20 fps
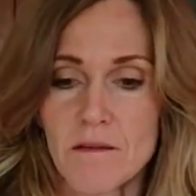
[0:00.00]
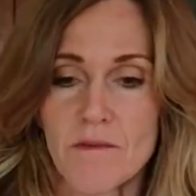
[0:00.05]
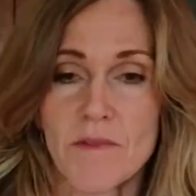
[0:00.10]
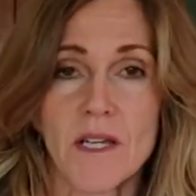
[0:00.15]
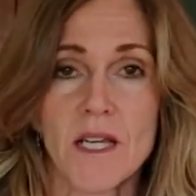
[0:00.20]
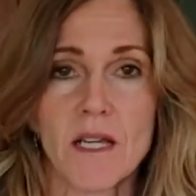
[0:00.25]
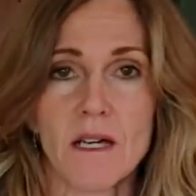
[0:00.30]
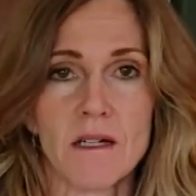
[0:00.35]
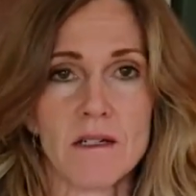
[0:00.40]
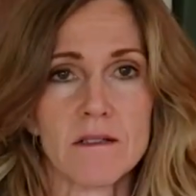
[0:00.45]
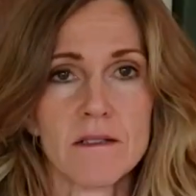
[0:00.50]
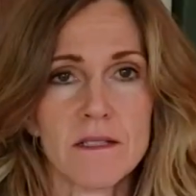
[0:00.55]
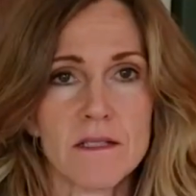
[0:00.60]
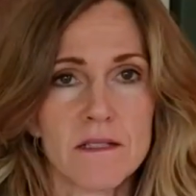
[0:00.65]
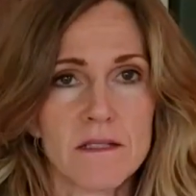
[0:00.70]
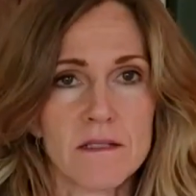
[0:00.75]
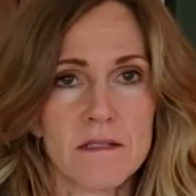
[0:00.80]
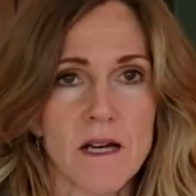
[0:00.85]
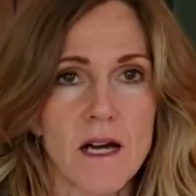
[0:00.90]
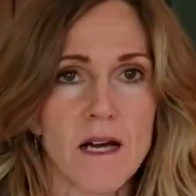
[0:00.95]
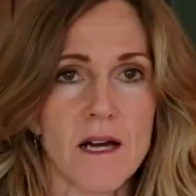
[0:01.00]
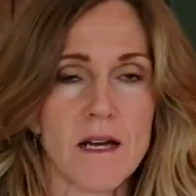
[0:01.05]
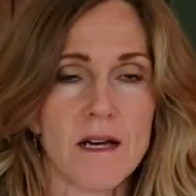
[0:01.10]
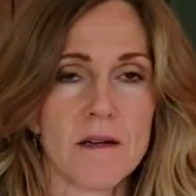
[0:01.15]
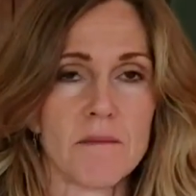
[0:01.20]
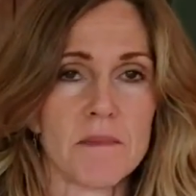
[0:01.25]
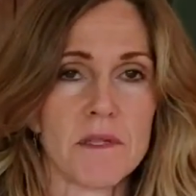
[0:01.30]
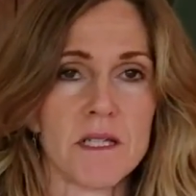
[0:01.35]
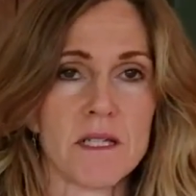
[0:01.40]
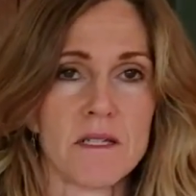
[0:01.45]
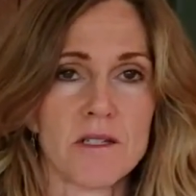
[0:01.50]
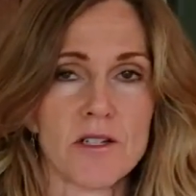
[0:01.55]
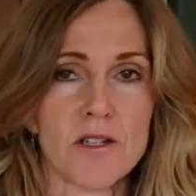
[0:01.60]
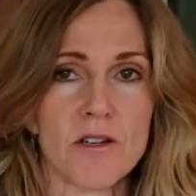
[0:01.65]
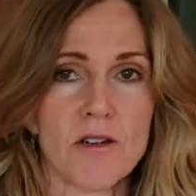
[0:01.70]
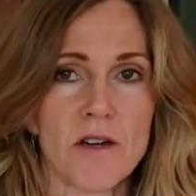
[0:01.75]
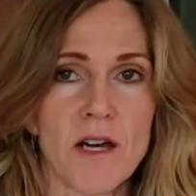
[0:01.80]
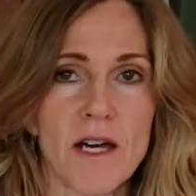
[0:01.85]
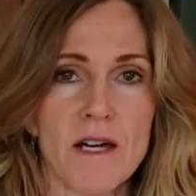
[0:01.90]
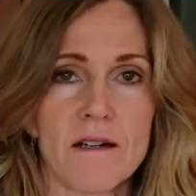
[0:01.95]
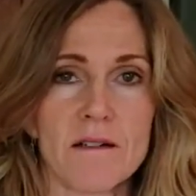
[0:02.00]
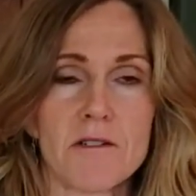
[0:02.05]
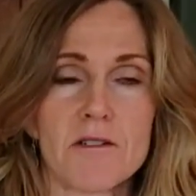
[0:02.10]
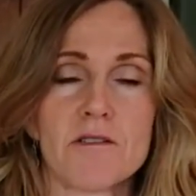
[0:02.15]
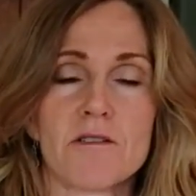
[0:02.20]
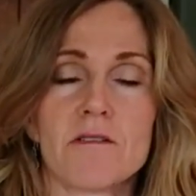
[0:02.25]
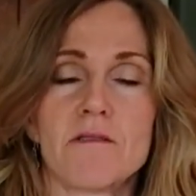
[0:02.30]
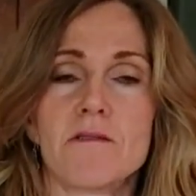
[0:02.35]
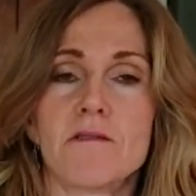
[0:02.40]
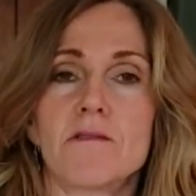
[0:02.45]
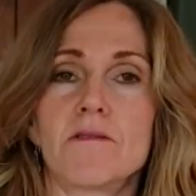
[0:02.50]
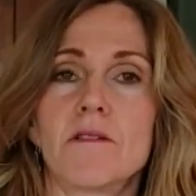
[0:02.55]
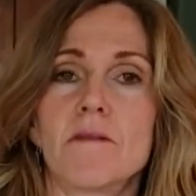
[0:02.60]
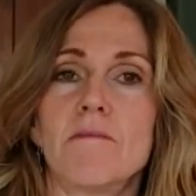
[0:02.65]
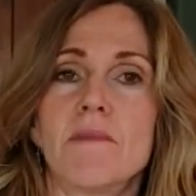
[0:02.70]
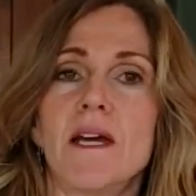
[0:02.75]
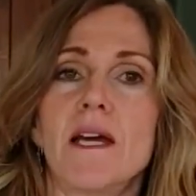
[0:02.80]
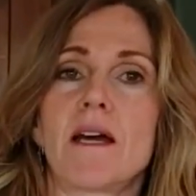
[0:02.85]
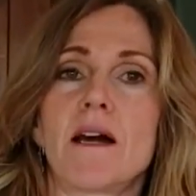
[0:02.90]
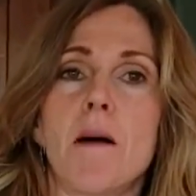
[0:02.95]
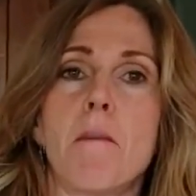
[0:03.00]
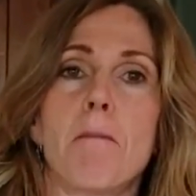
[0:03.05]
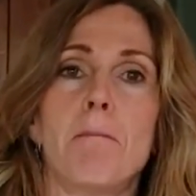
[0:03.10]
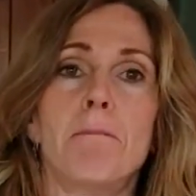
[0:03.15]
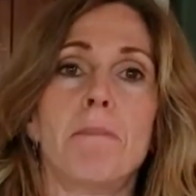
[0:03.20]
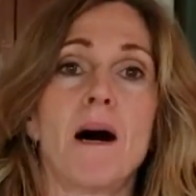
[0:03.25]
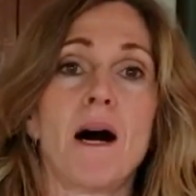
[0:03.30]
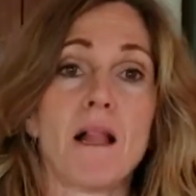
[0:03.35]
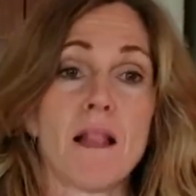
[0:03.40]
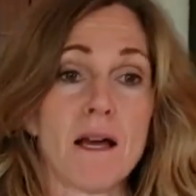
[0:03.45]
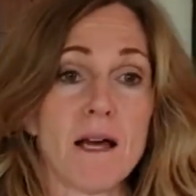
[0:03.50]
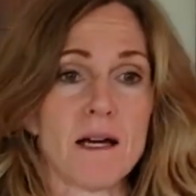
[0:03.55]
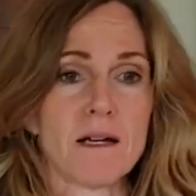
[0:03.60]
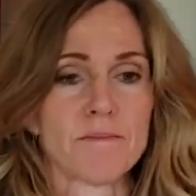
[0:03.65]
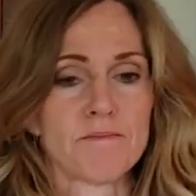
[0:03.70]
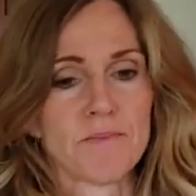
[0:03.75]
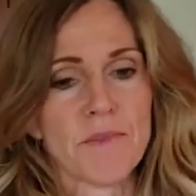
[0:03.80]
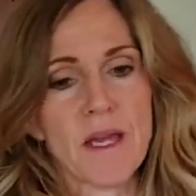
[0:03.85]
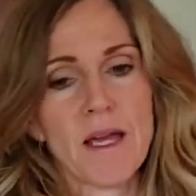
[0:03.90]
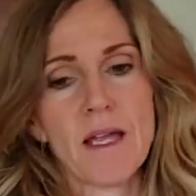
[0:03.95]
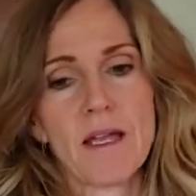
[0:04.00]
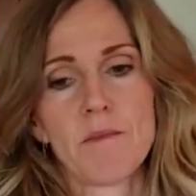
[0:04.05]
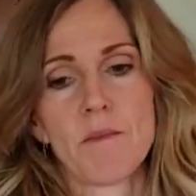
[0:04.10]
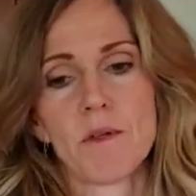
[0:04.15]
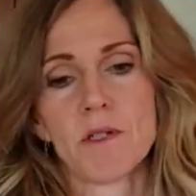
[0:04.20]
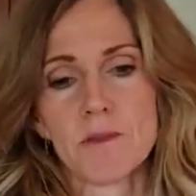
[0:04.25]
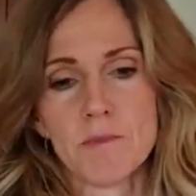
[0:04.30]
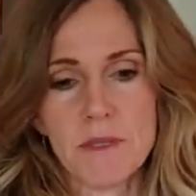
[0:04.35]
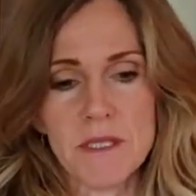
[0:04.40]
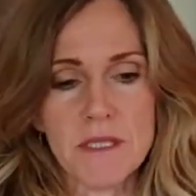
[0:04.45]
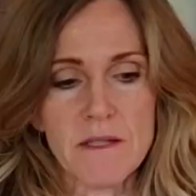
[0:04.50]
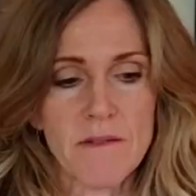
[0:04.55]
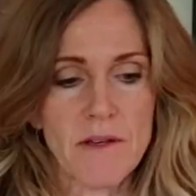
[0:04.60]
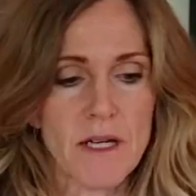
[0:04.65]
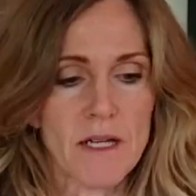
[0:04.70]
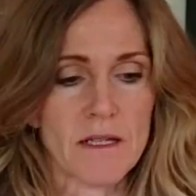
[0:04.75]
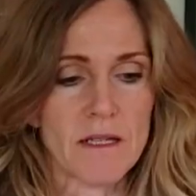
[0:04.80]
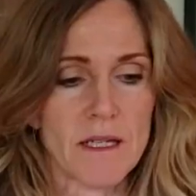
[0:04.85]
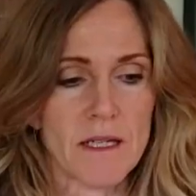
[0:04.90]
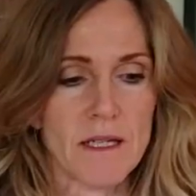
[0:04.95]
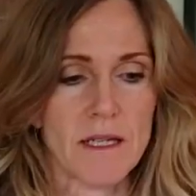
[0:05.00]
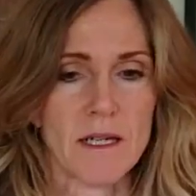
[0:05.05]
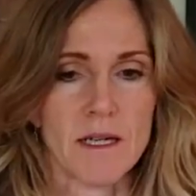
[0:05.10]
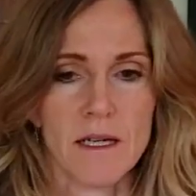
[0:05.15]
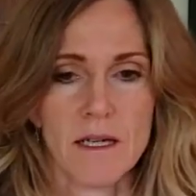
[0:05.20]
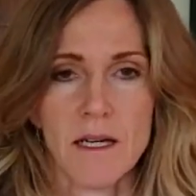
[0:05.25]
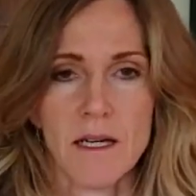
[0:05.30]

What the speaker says: videos. I'm teaching you how to make a mala, and most specifically,